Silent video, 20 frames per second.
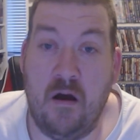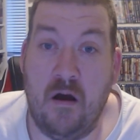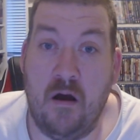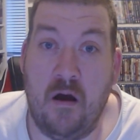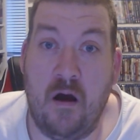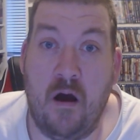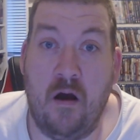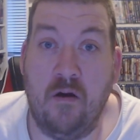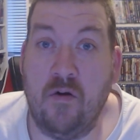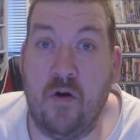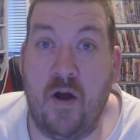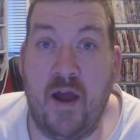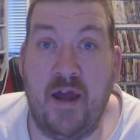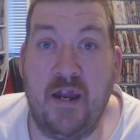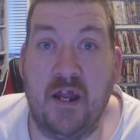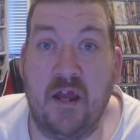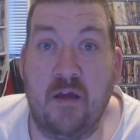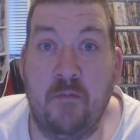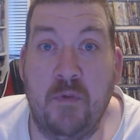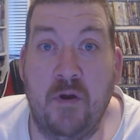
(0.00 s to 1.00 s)
I've got a headache
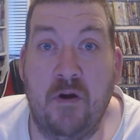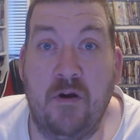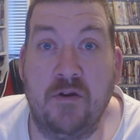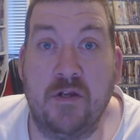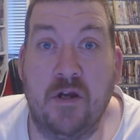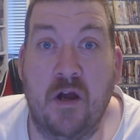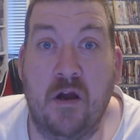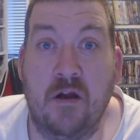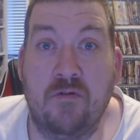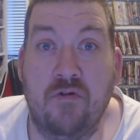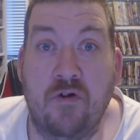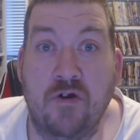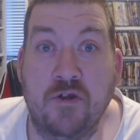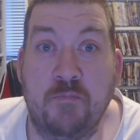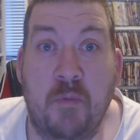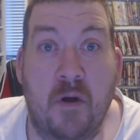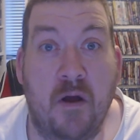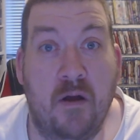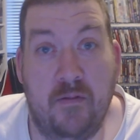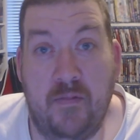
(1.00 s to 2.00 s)
and my eyes are going cross,
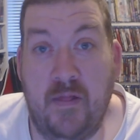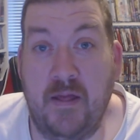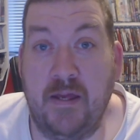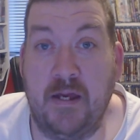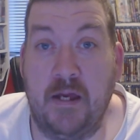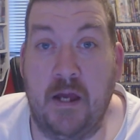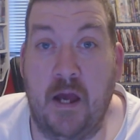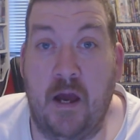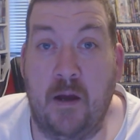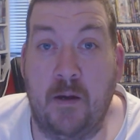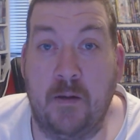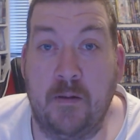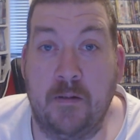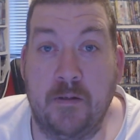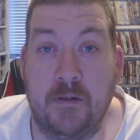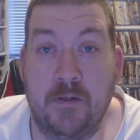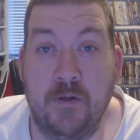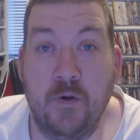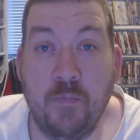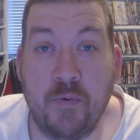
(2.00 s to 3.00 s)
but there you go. It's
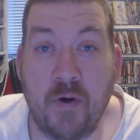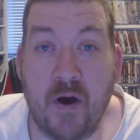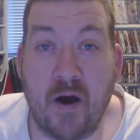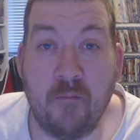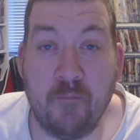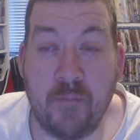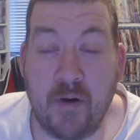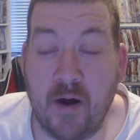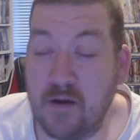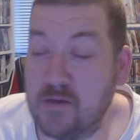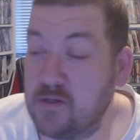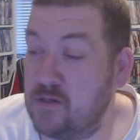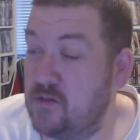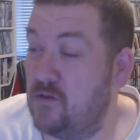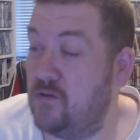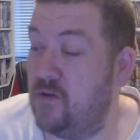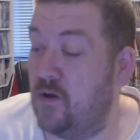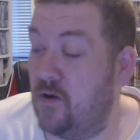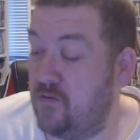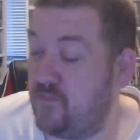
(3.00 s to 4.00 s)
all part and parcel of
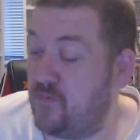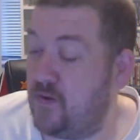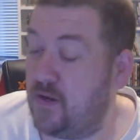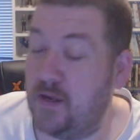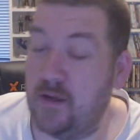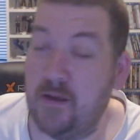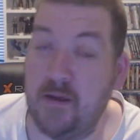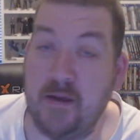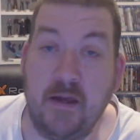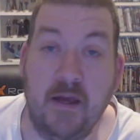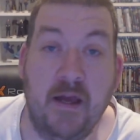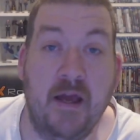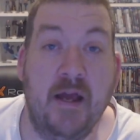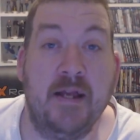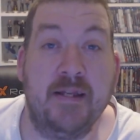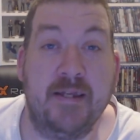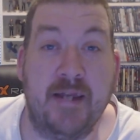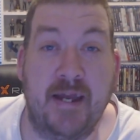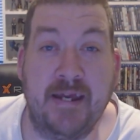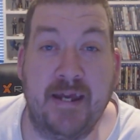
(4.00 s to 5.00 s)
life, isn't it?
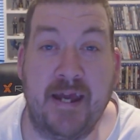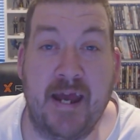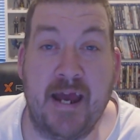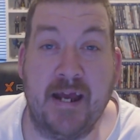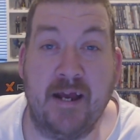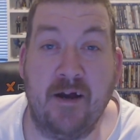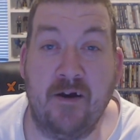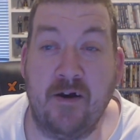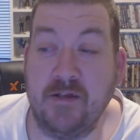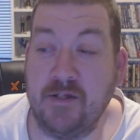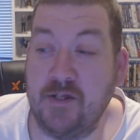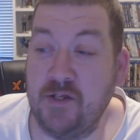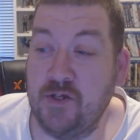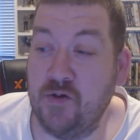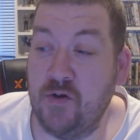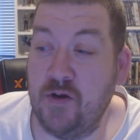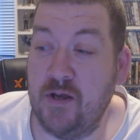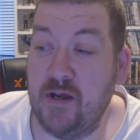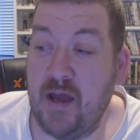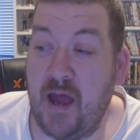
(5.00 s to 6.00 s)
Take care, guys. Enjoy
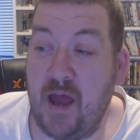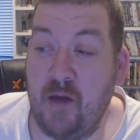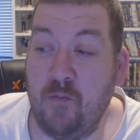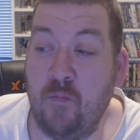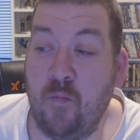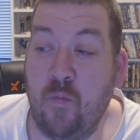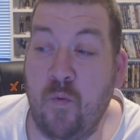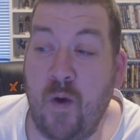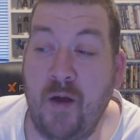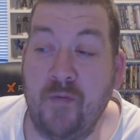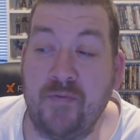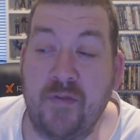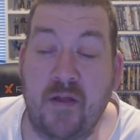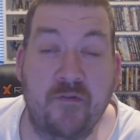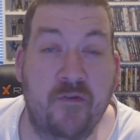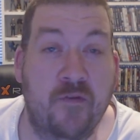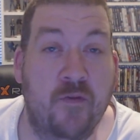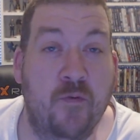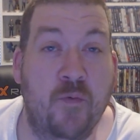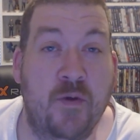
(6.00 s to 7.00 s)
it, and well done to
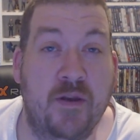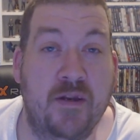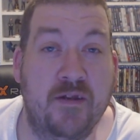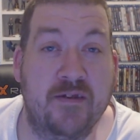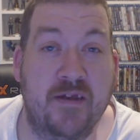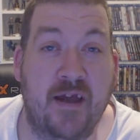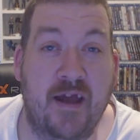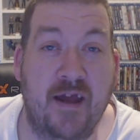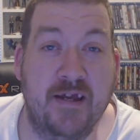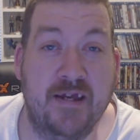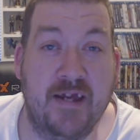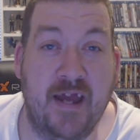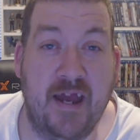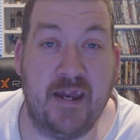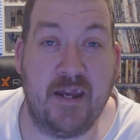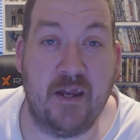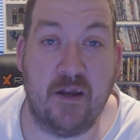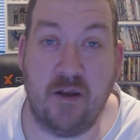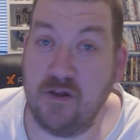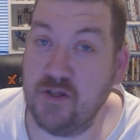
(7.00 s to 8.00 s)
the winners again. And
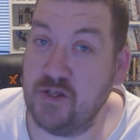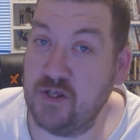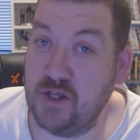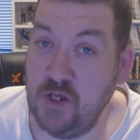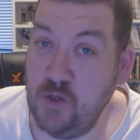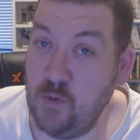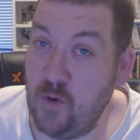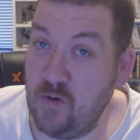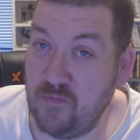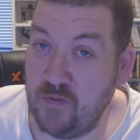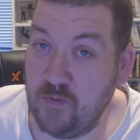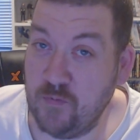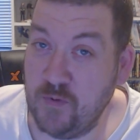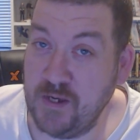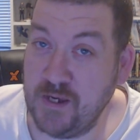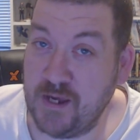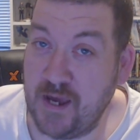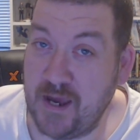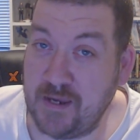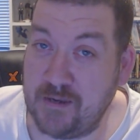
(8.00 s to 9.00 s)
I'll see you over the
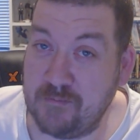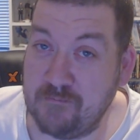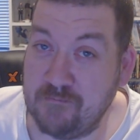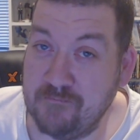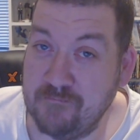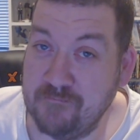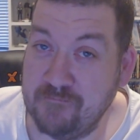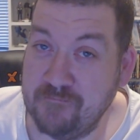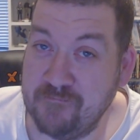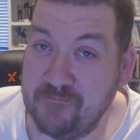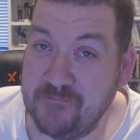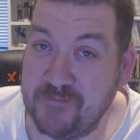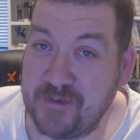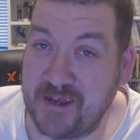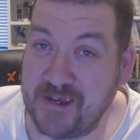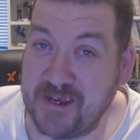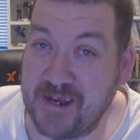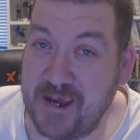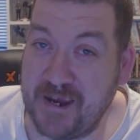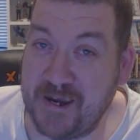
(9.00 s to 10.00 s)
weekend. Take
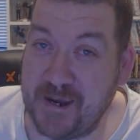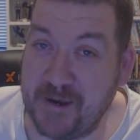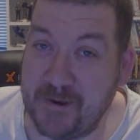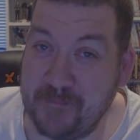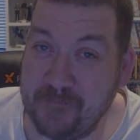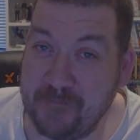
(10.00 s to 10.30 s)
care now.